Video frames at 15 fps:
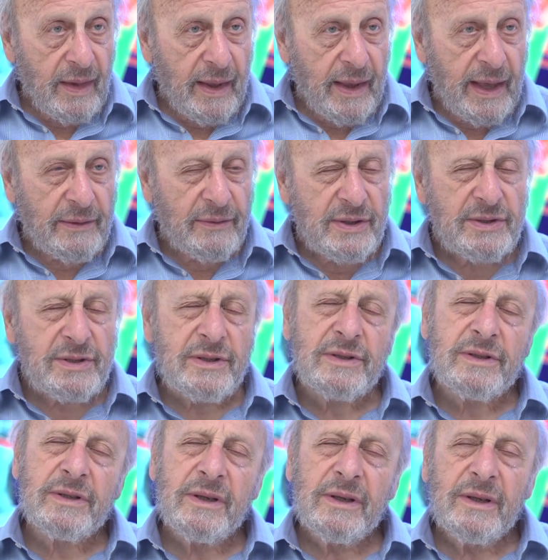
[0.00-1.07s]
And this
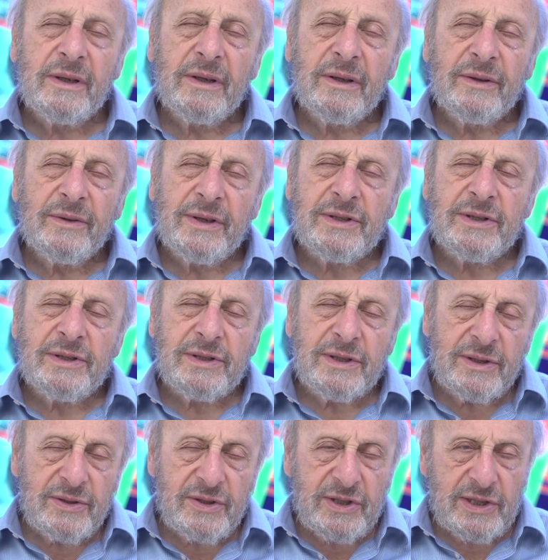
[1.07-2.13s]
is
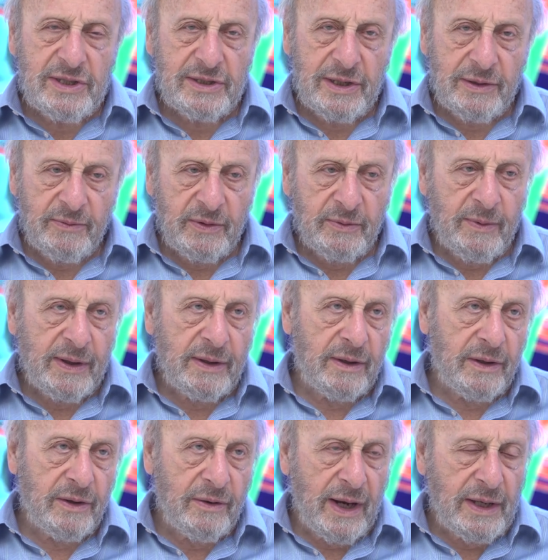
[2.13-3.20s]
consistent with one of
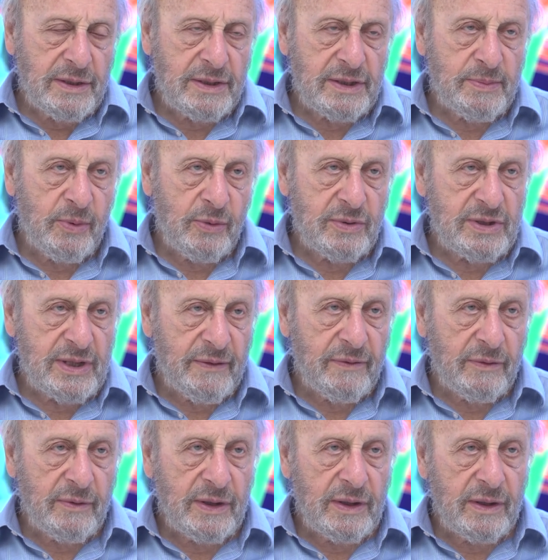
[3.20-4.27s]
the greatest books
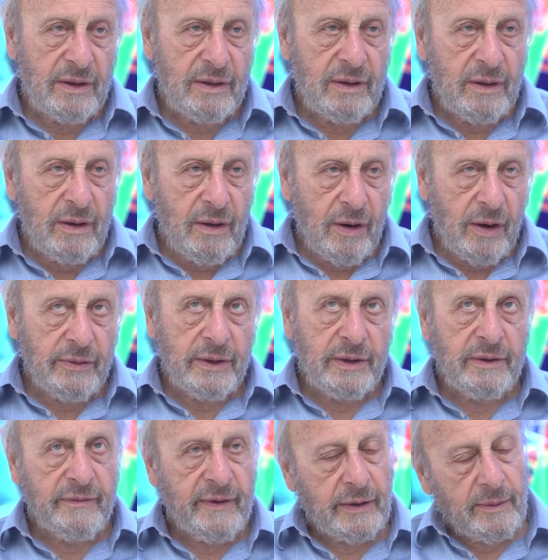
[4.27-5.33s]
ever written on the
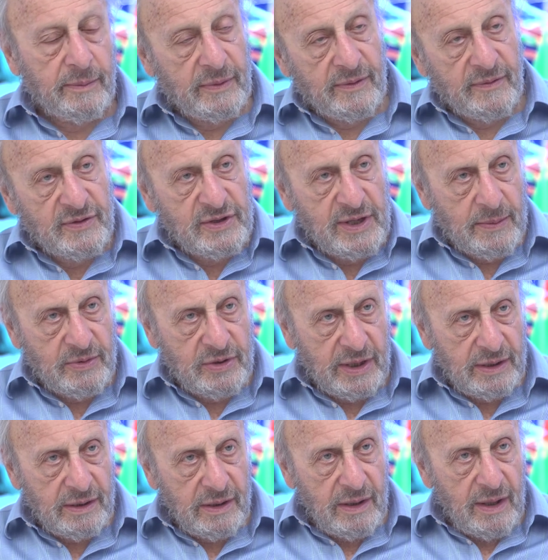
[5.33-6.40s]
development of the
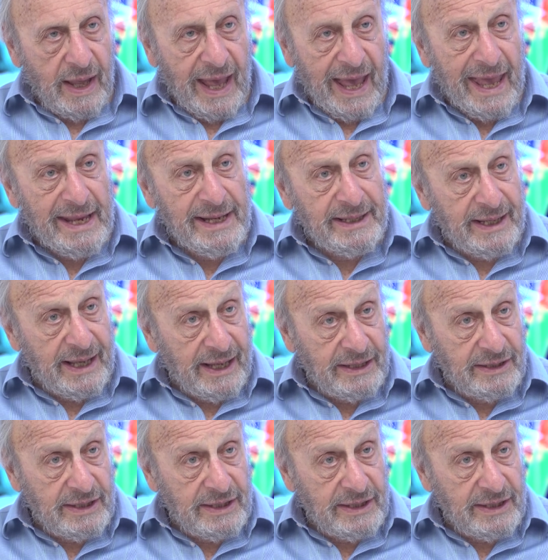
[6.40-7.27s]
subject, A.K.